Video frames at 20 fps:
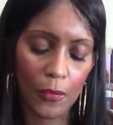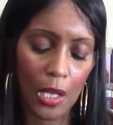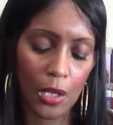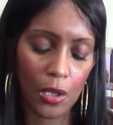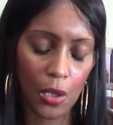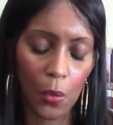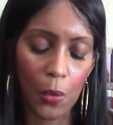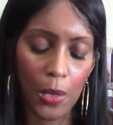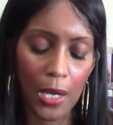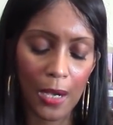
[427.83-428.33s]

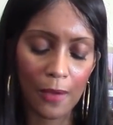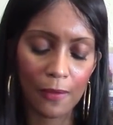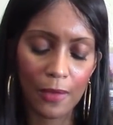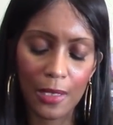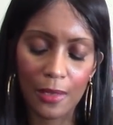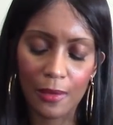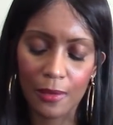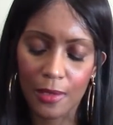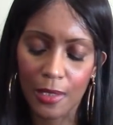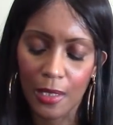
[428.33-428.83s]

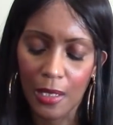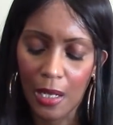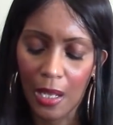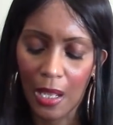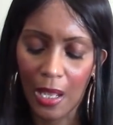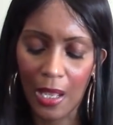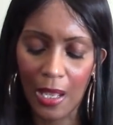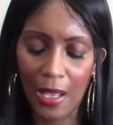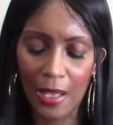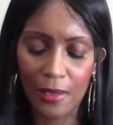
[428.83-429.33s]
Aquarians.
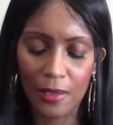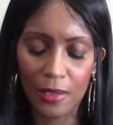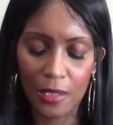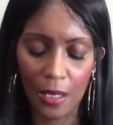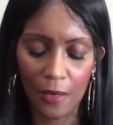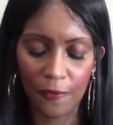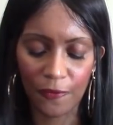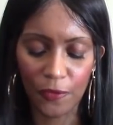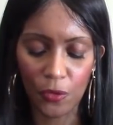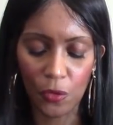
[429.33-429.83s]
And
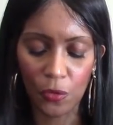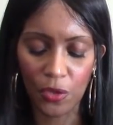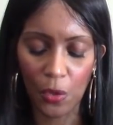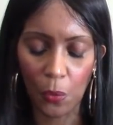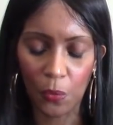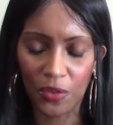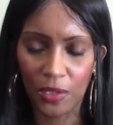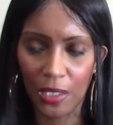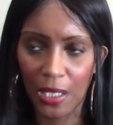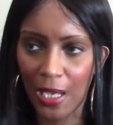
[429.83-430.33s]
I feel
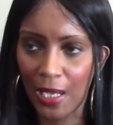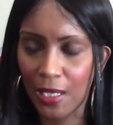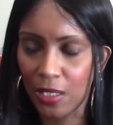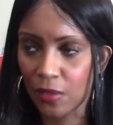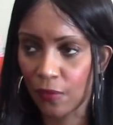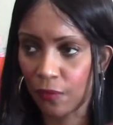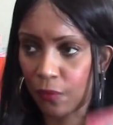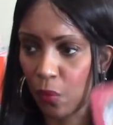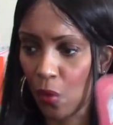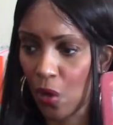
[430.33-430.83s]
that with the
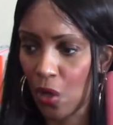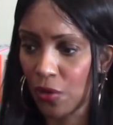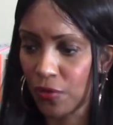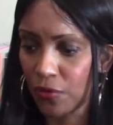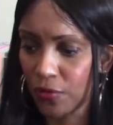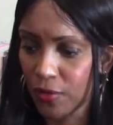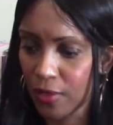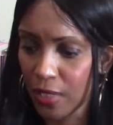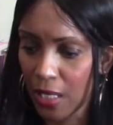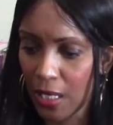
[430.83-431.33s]
Eight of
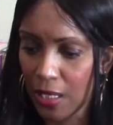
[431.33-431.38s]
Wands